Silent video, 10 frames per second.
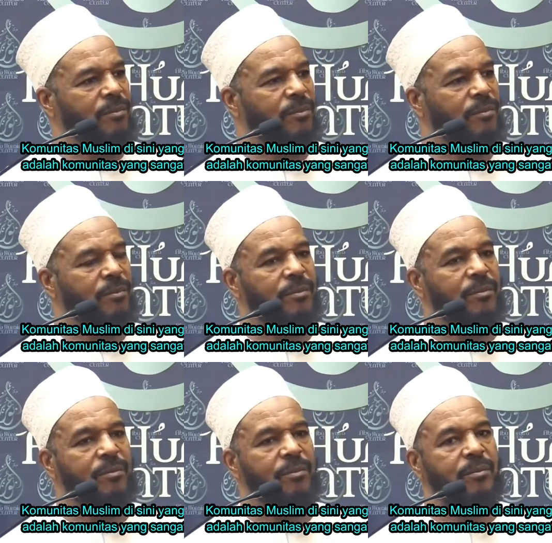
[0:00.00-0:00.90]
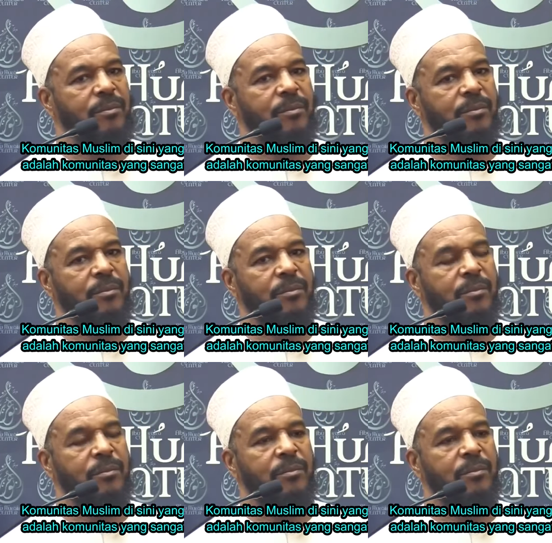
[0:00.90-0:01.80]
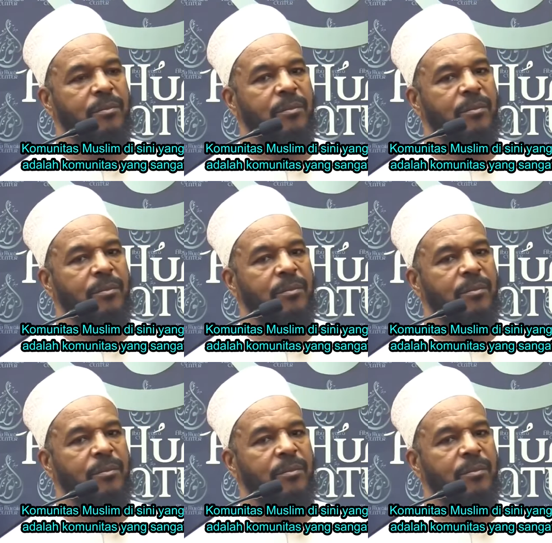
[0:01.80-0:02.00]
[no speech]